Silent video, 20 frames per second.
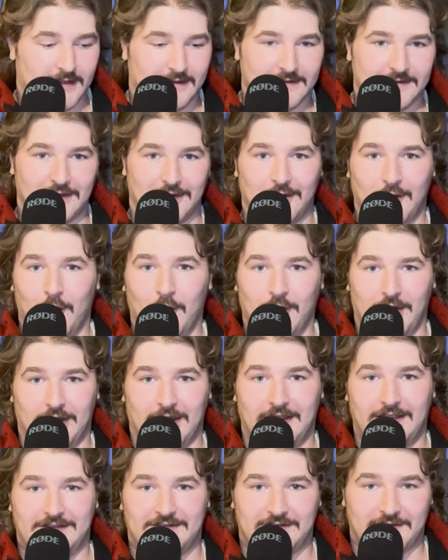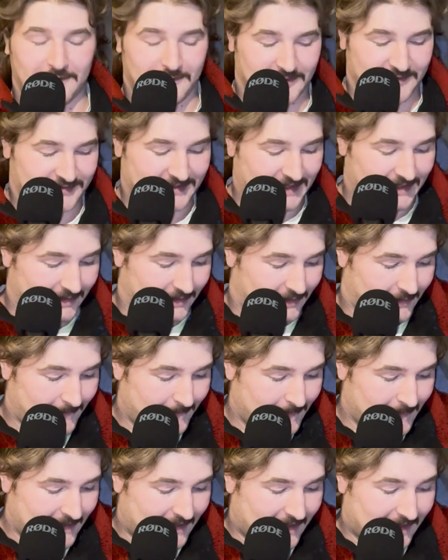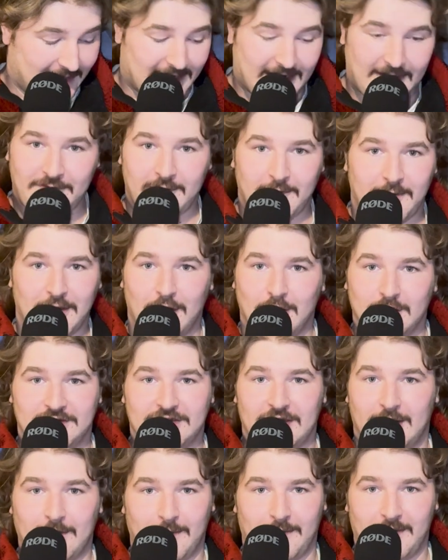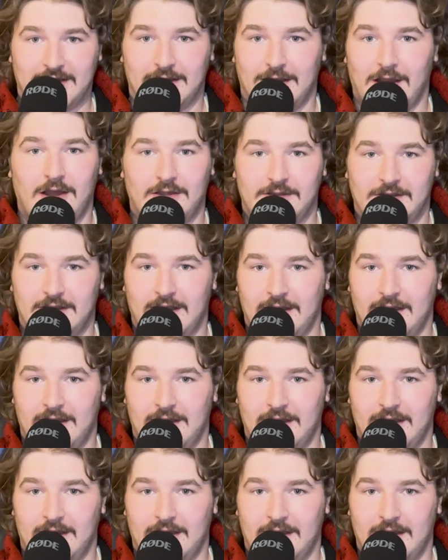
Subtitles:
naughty list for Santa, it'd have to be Osama bin Laden.